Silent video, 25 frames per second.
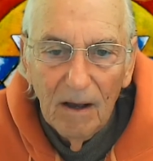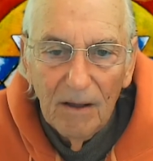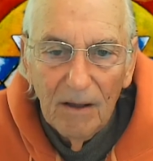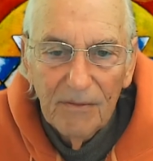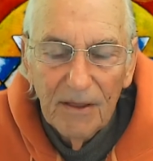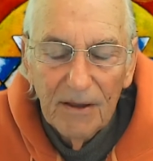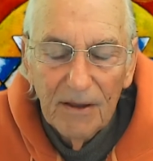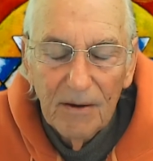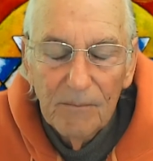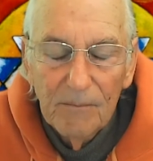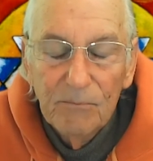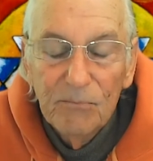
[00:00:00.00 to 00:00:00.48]

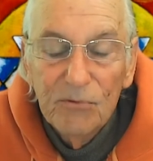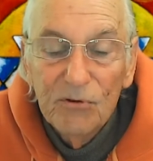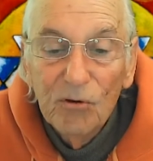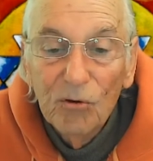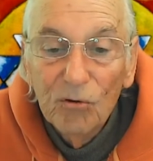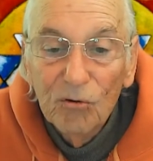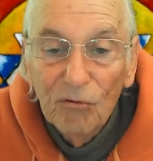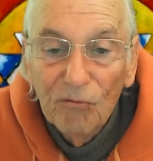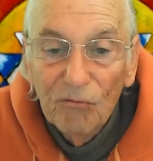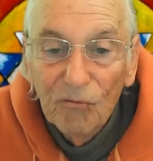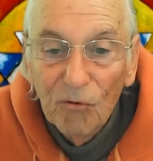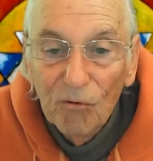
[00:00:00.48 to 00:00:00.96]
that a
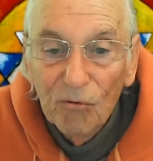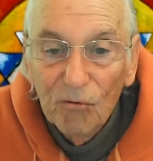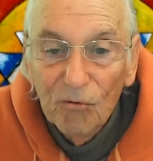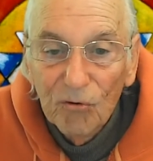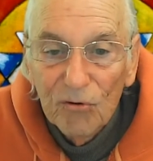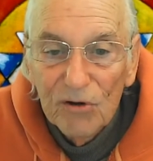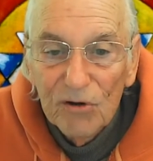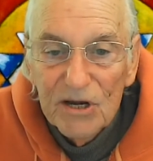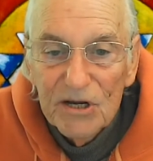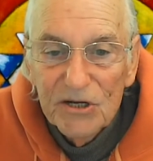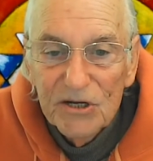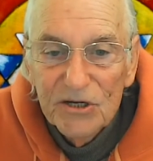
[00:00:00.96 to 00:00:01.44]
beautiful
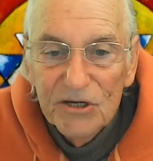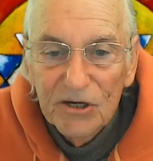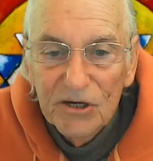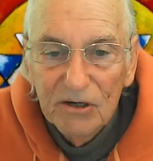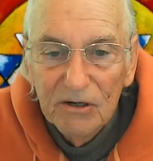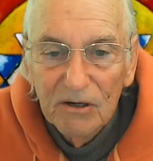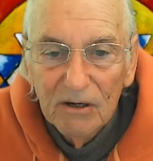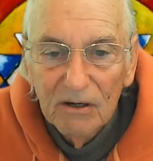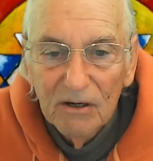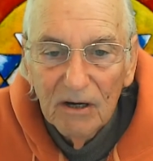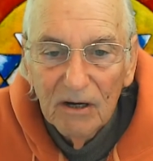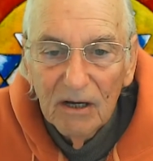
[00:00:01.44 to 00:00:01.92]

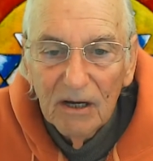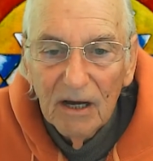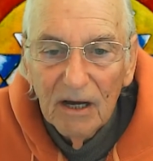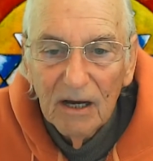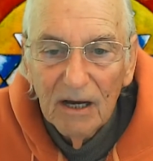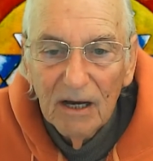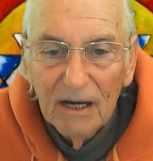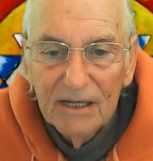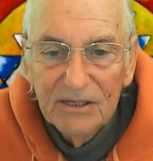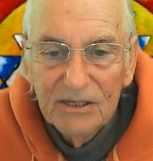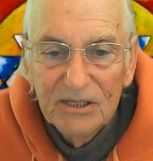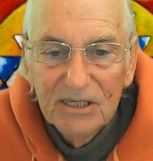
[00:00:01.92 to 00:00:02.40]
creature
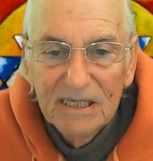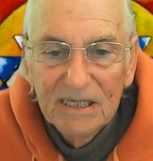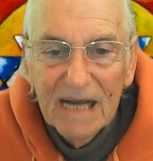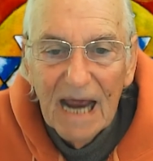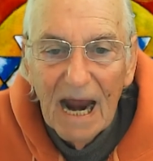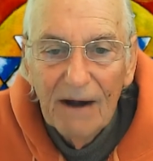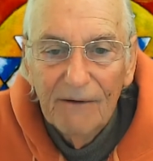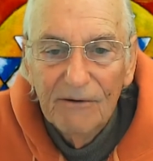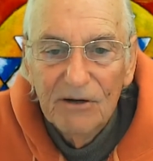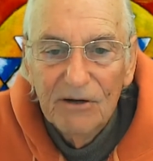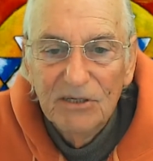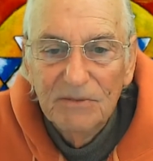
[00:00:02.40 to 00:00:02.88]
is
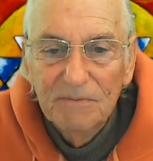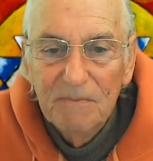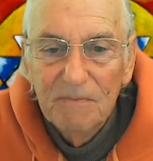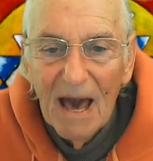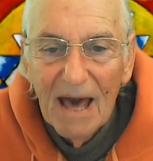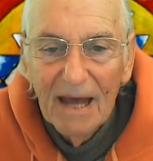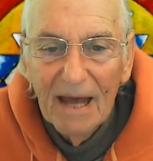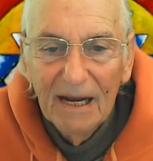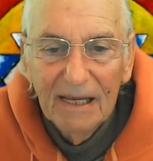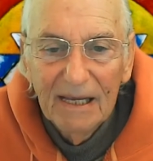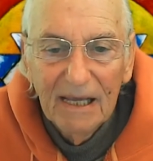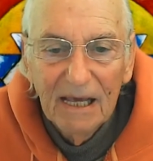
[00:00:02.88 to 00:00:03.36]

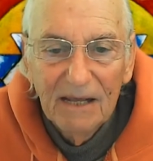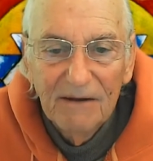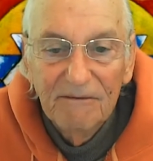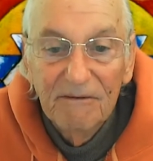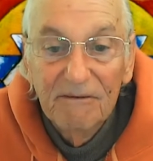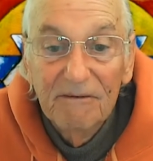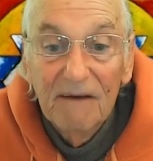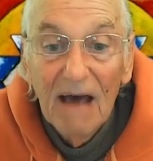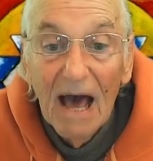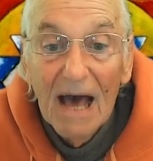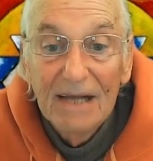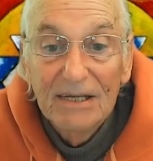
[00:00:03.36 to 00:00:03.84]
charismatic and
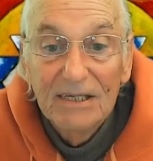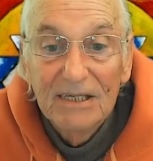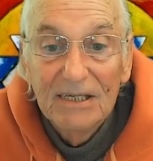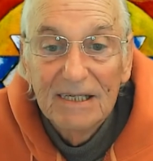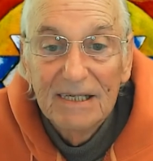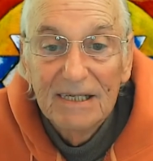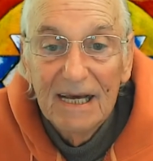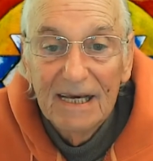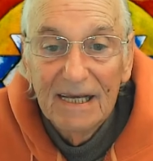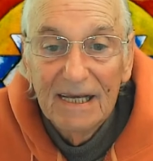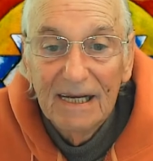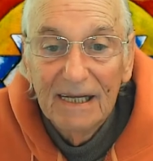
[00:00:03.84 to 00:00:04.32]

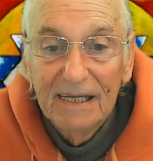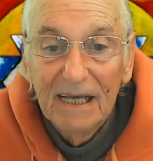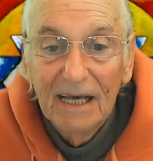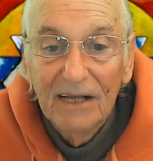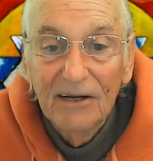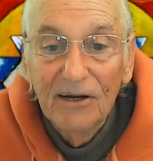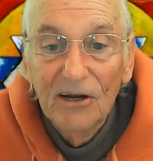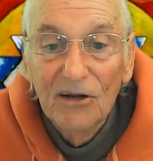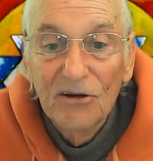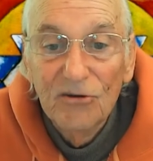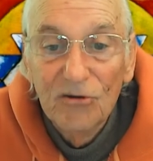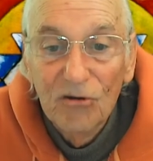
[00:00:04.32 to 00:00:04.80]
fascinating
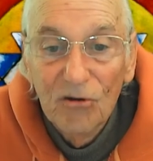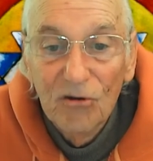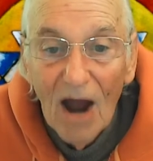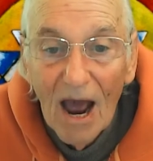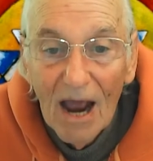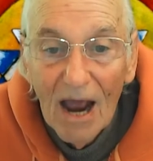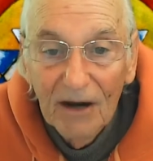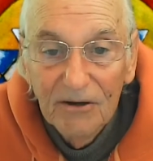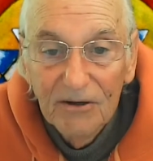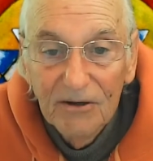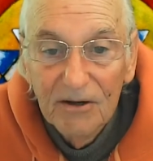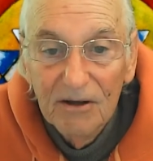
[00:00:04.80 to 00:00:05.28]
and
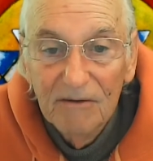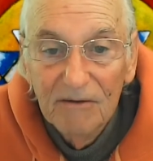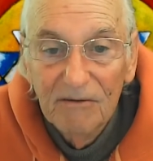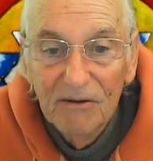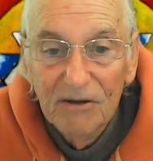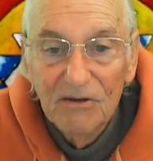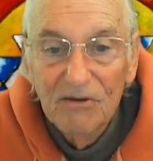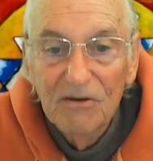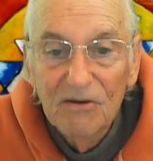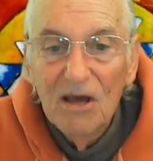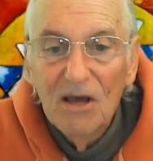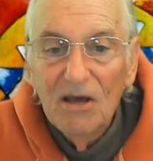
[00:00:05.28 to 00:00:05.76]
attractive, and
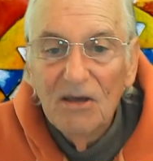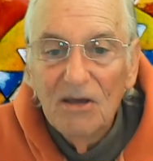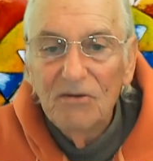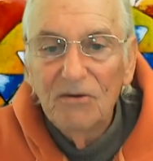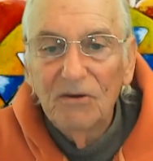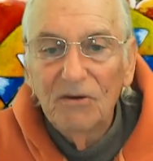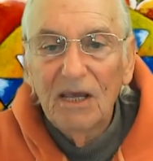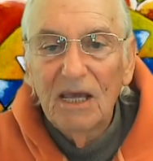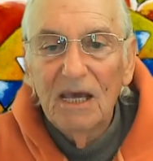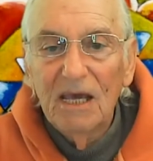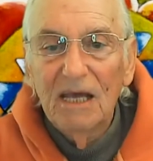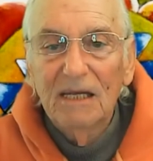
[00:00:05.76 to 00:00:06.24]
you
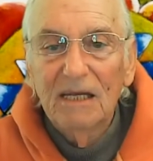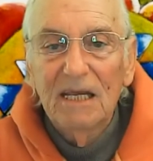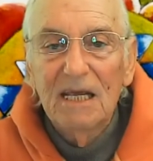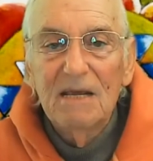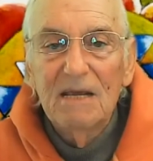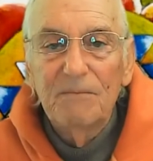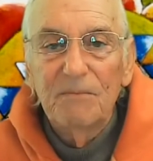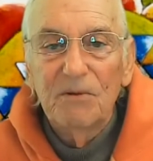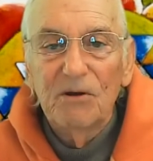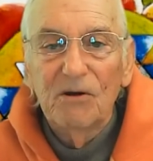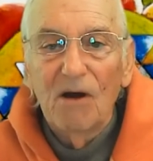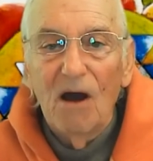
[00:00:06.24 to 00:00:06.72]
can't
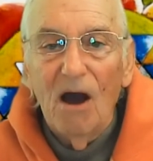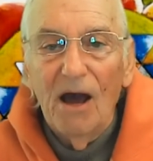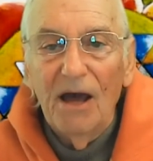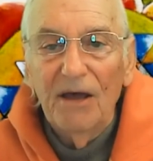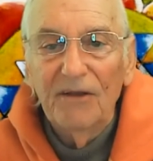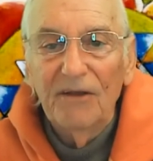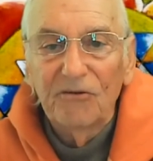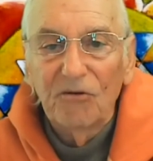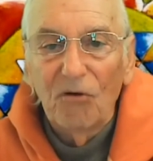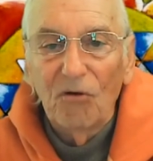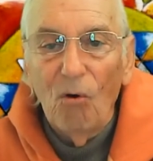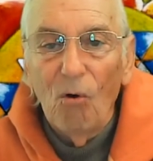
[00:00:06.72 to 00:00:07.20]
keep your
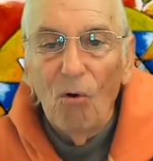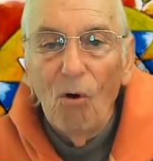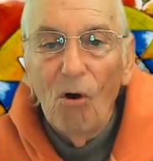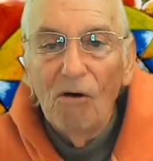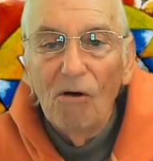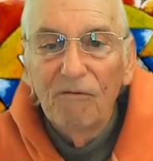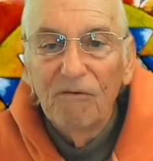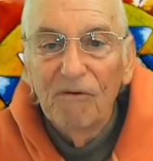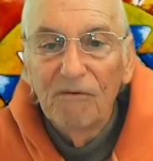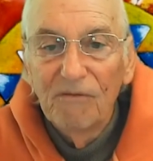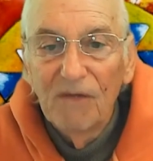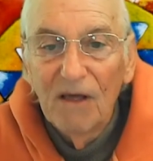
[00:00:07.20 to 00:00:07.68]
eyes
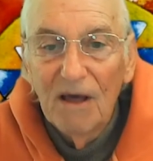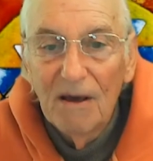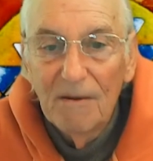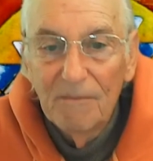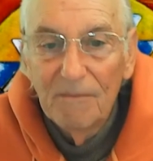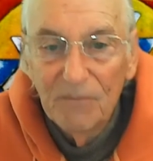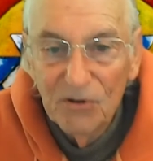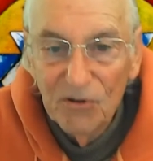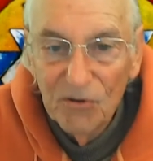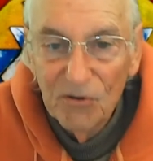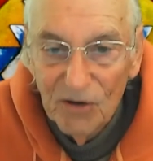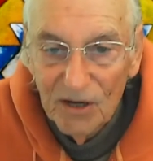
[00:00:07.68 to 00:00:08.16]
off of that
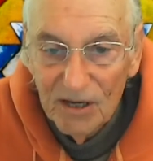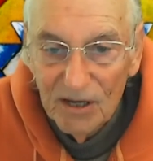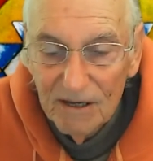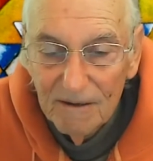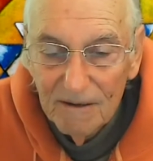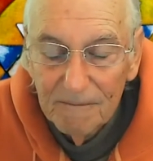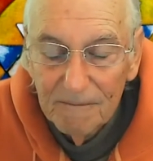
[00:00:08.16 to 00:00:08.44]
beauty,